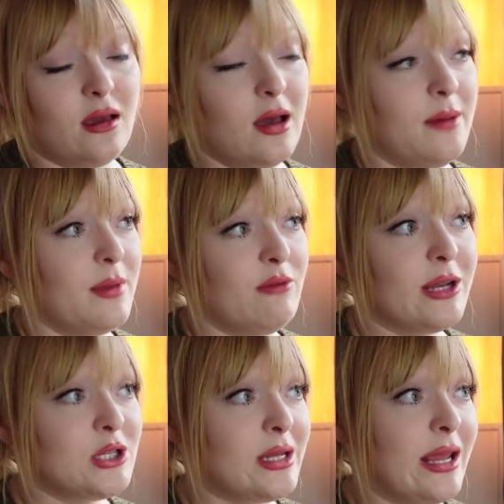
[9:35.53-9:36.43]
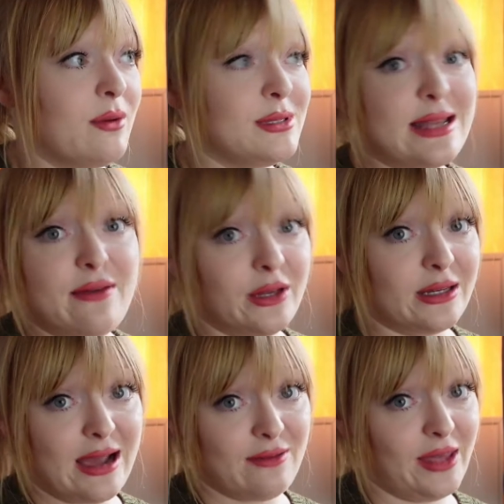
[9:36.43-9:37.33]
Originally I was never going
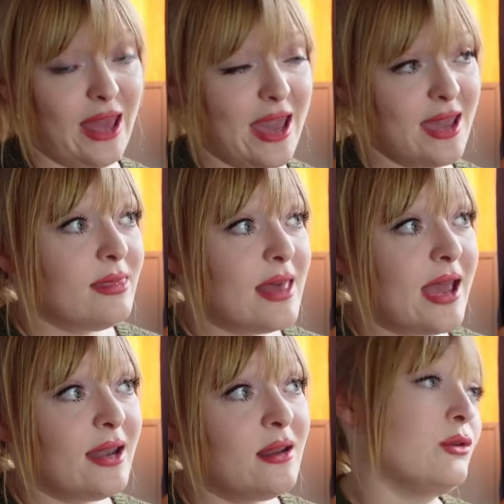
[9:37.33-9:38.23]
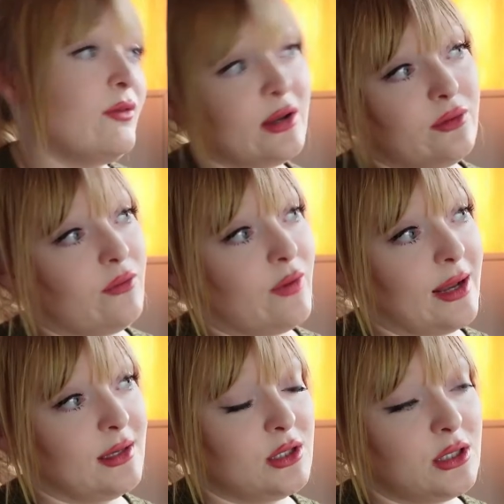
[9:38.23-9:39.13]
to have a cake. Then through a friend of a
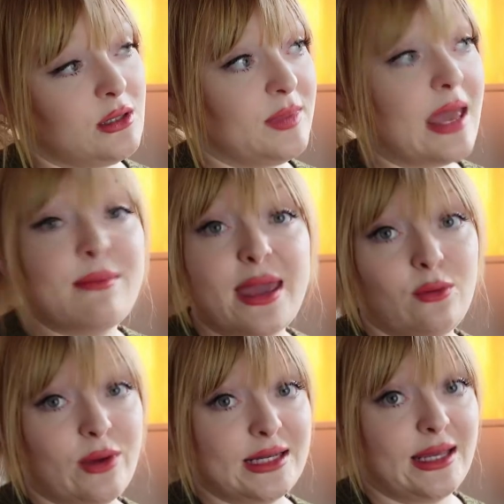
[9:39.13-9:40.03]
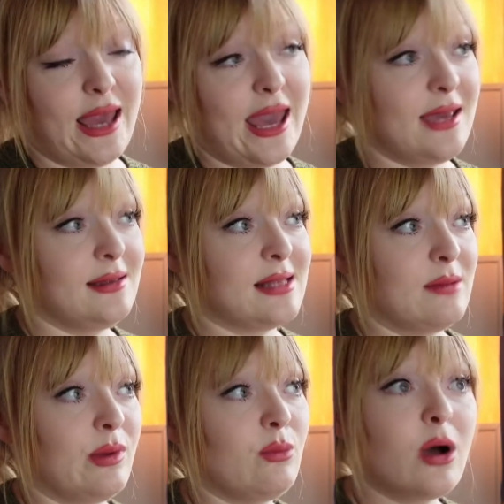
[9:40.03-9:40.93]
friend, they make wedding cakes
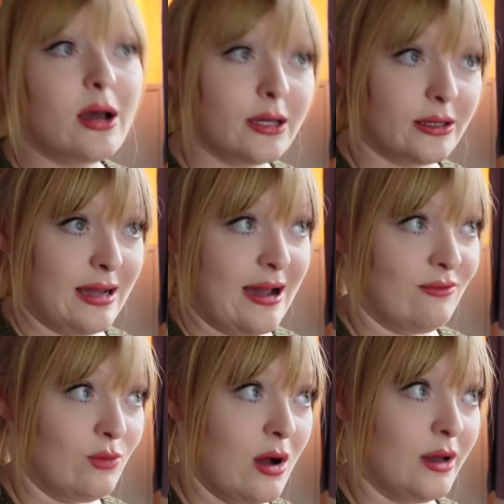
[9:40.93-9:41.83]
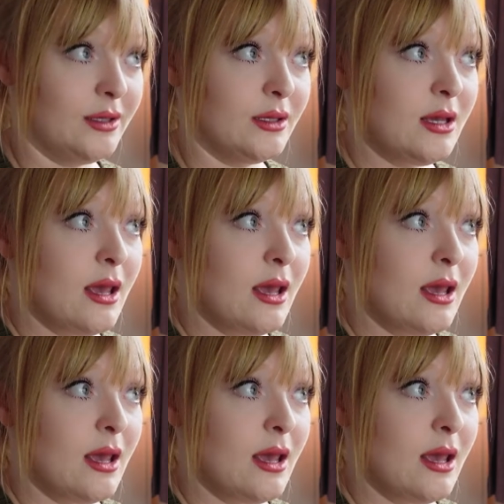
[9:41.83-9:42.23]
and we were going to have one.